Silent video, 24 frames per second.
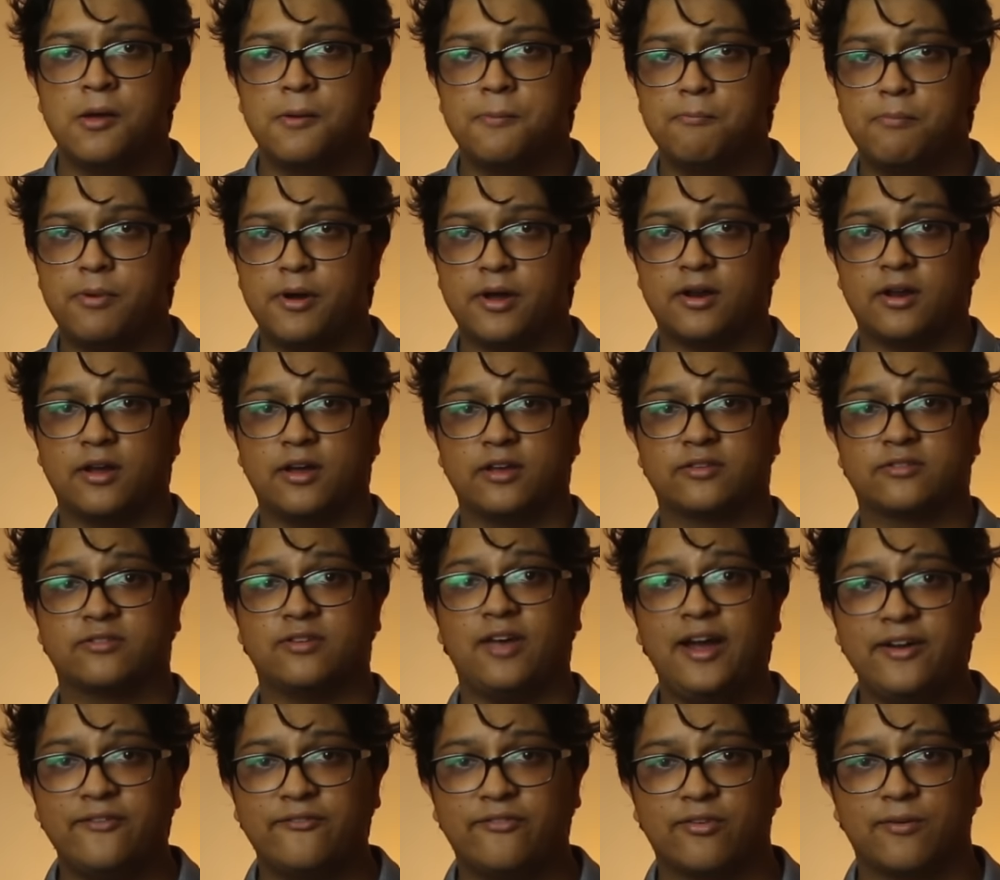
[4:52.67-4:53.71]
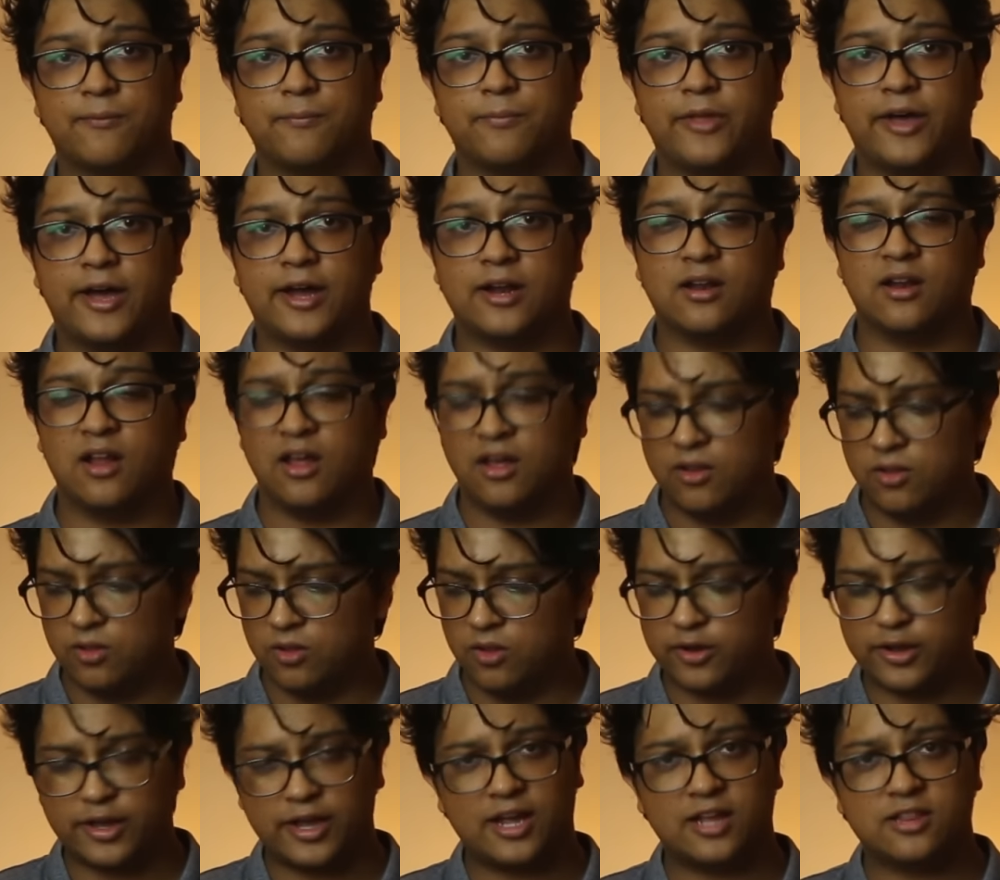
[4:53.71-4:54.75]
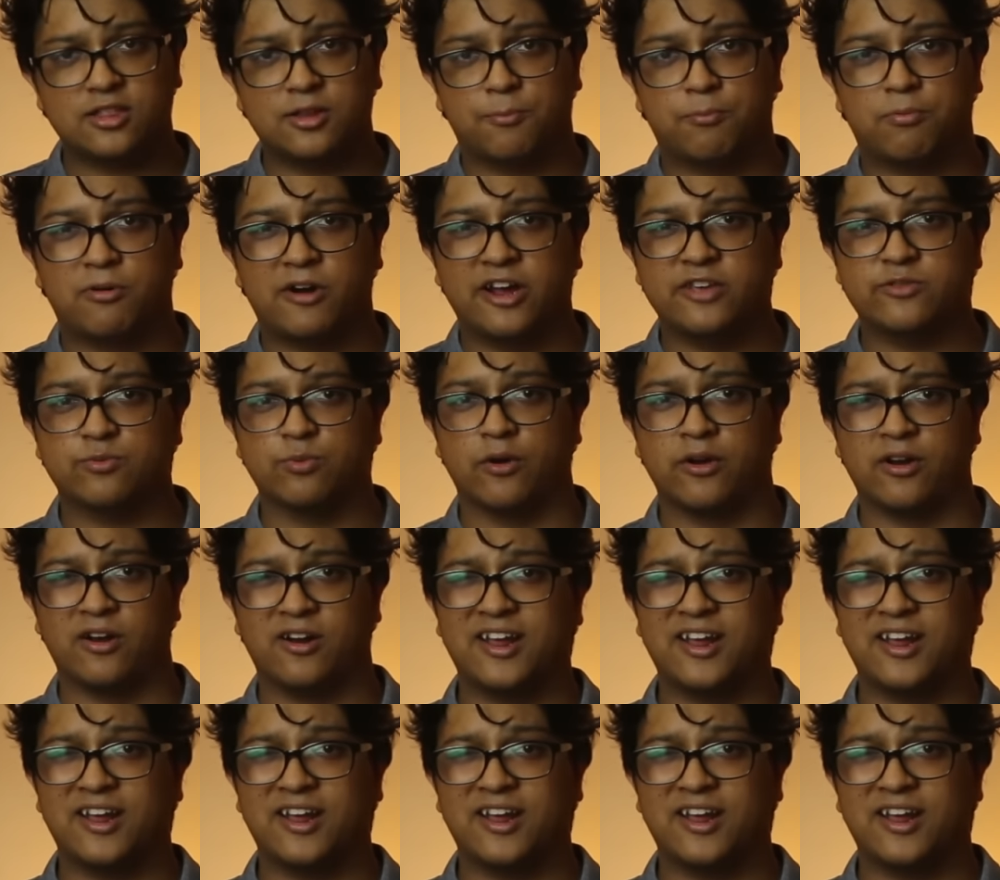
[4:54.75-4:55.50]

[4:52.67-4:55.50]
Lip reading: But aside from that, looking at the price point,